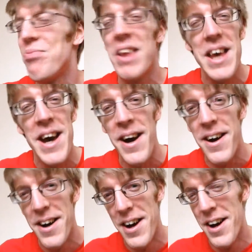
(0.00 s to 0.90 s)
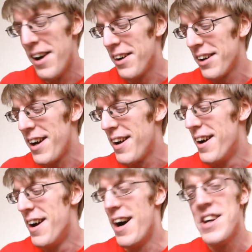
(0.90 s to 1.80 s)
Yeah, okay.
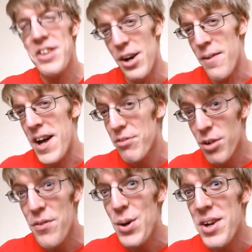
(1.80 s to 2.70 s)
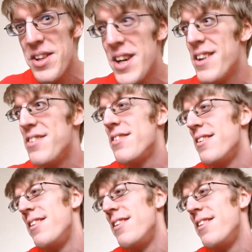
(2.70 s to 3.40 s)
I need to get on that. I've got a few ideas.